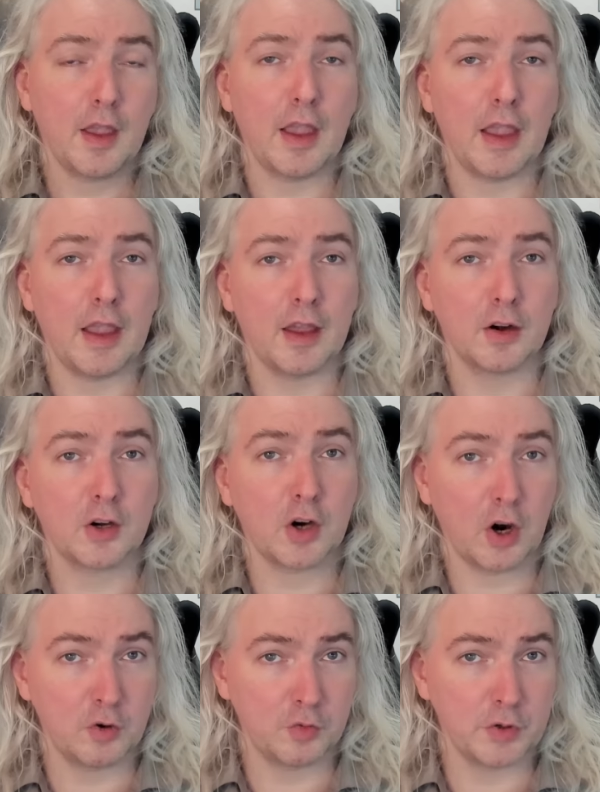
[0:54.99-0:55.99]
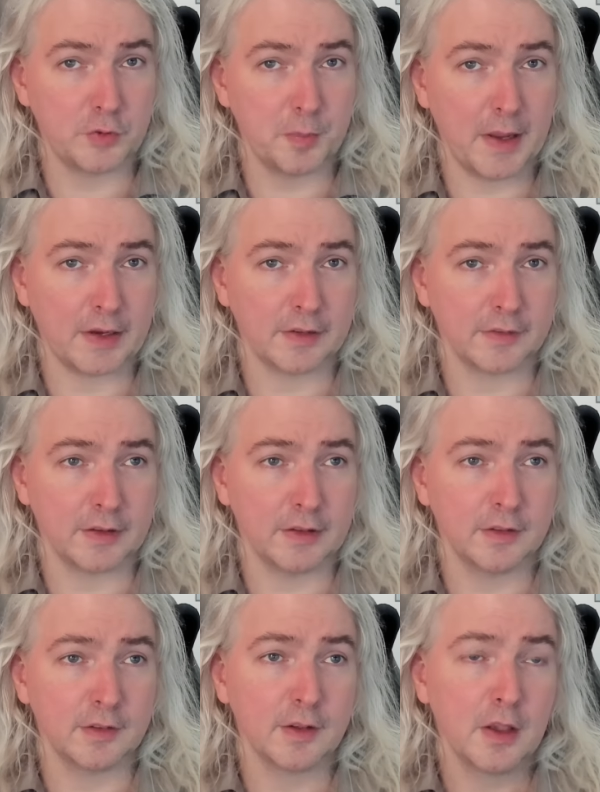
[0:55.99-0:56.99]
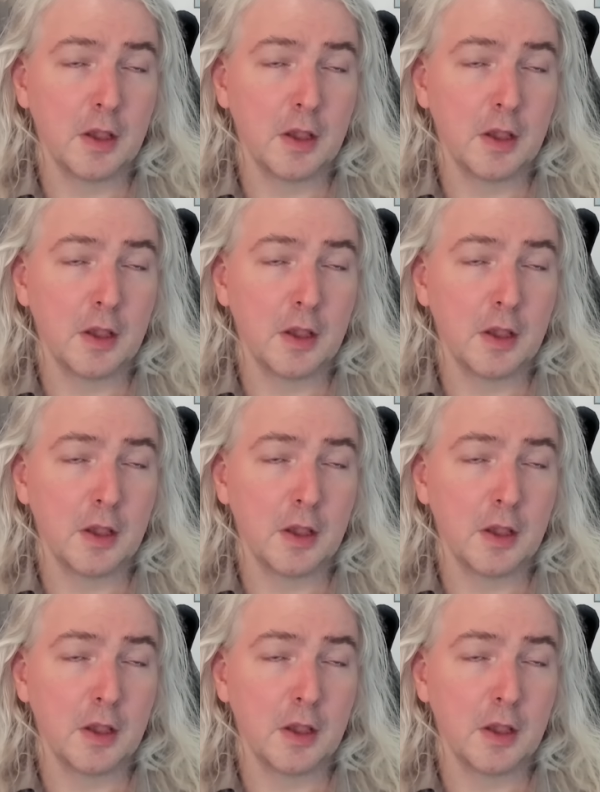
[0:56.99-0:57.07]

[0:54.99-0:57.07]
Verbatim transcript: and cartridge magazines